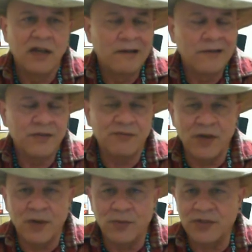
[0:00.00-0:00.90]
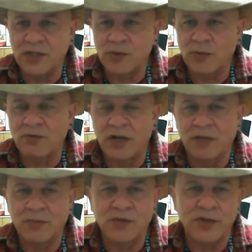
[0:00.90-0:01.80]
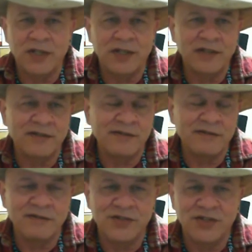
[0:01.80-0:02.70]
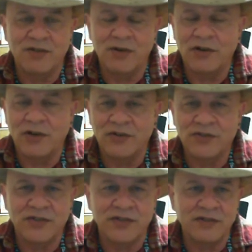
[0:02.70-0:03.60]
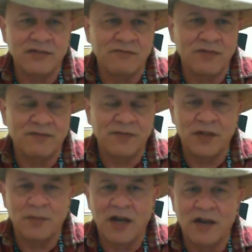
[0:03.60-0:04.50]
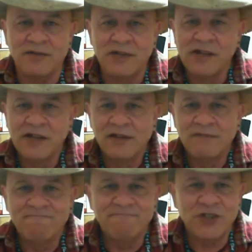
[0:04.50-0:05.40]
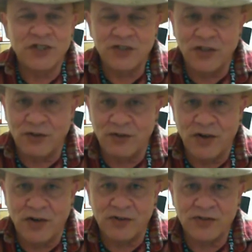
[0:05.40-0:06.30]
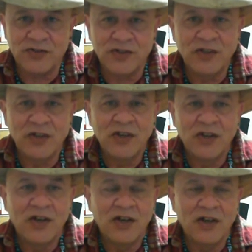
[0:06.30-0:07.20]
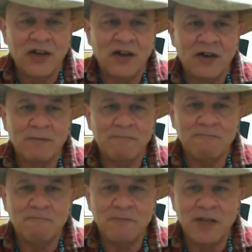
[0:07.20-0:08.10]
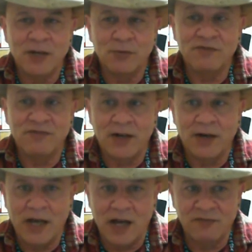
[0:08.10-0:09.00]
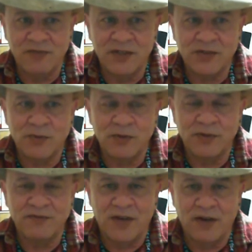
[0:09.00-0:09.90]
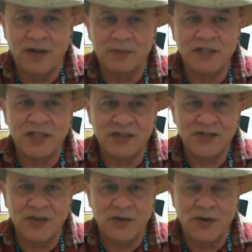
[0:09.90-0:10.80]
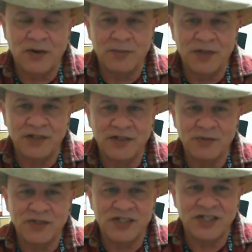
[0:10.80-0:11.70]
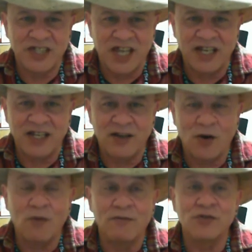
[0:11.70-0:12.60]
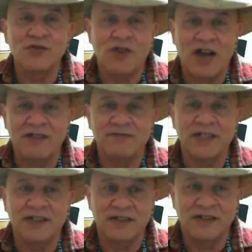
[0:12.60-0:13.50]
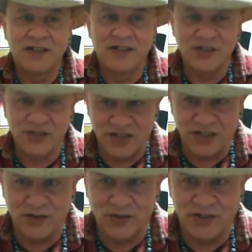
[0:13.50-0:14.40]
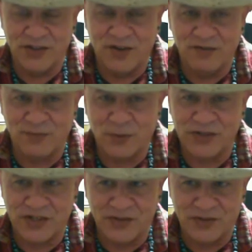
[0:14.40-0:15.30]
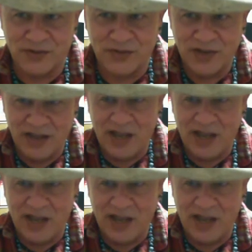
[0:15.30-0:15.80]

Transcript: The frequencies were running between zero hertz and roughly about 600 hertz. Um, and it was very obvious when we fired up the Tesla coil because it was a steady overdriving signal in all four sensors.